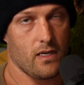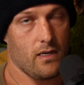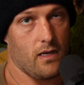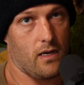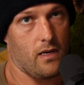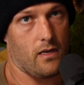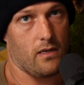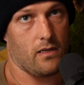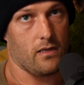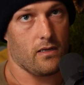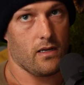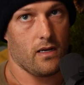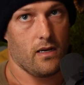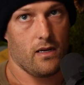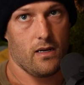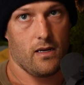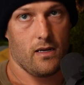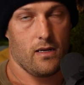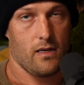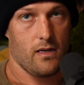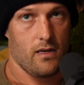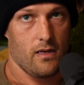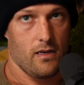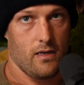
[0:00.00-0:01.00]
And,
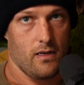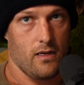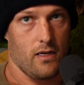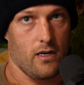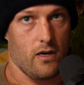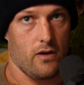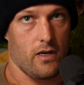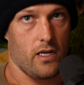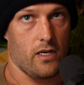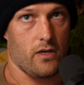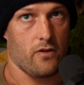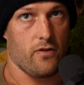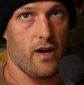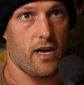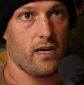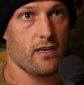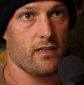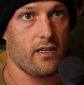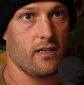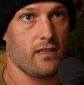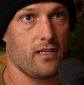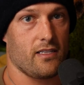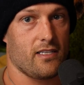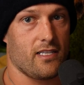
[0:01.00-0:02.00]
you know,
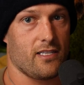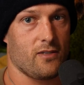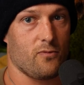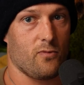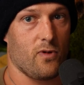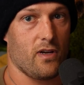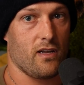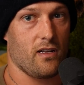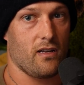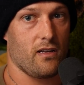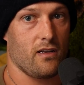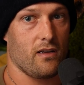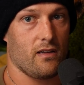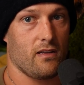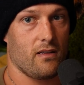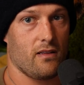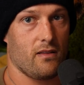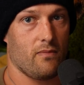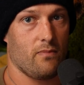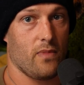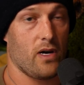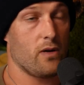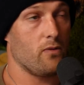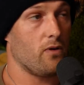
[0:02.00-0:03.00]
indirectly, this is when
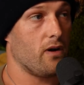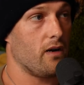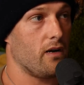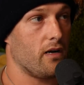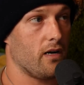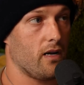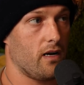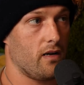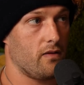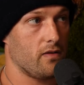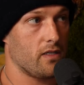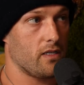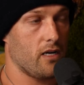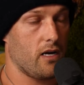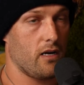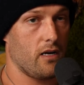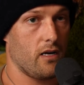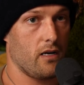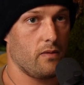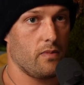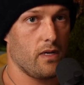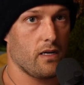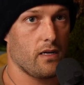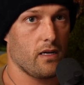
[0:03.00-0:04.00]
MudWtr kind of
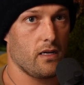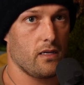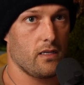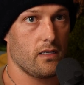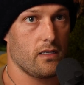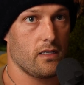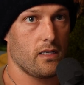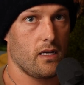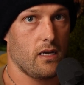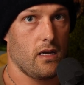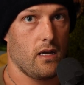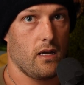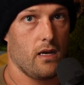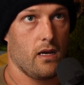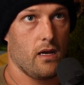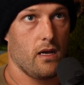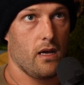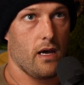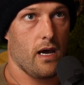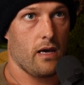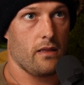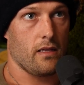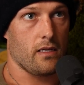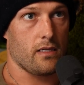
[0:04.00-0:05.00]
started, because
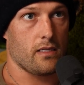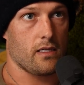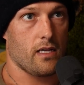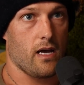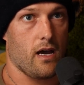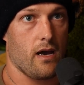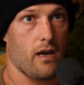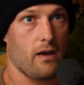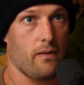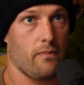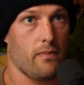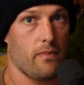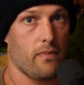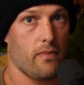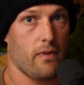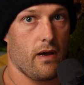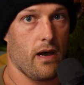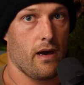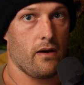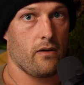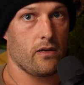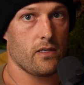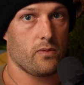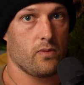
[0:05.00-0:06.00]
at this time
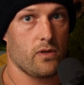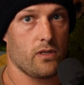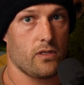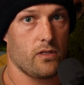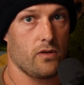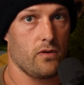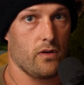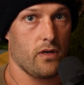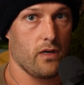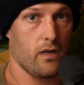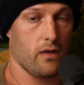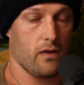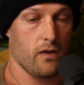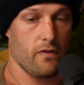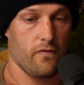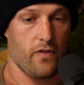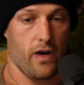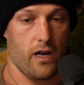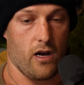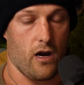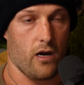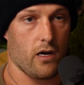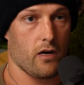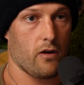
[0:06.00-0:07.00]
I was pursuing a
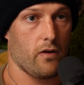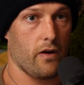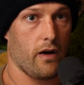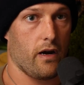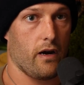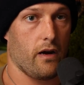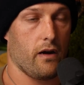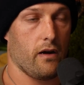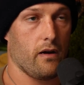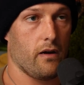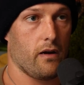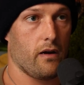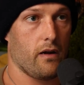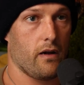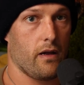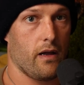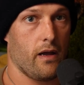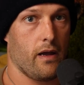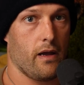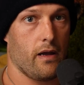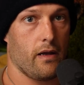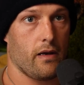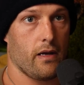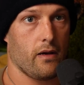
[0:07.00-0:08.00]
fine art career
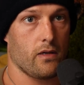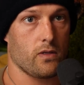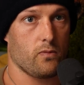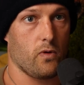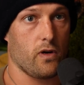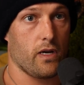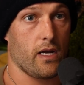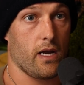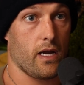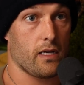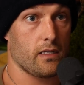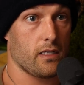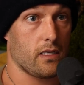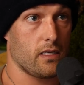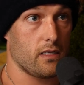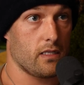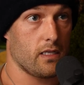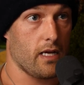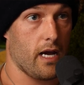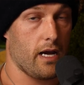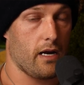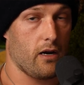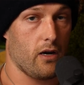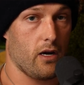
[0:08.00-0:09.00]
and I was working as a
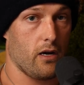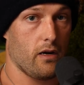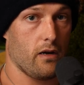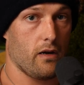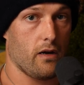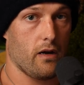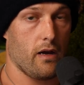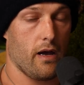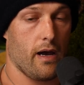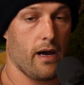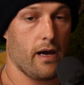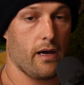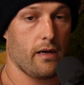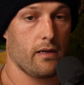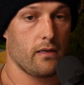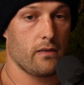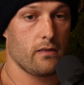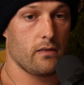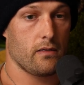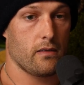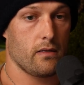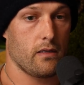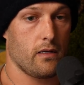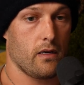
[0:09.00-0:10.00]
designer at,
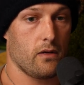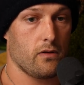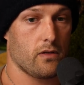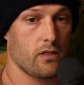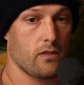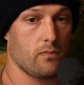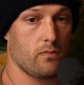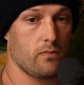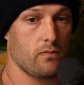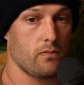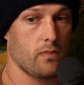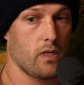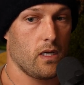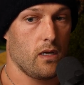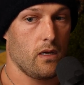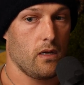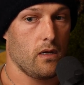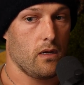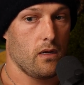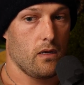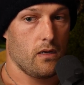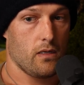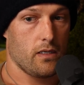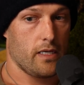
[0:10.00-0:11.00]
you know, some
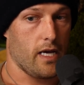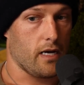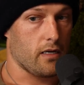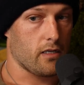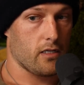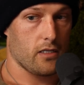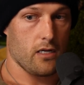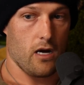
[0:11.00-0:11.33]
tech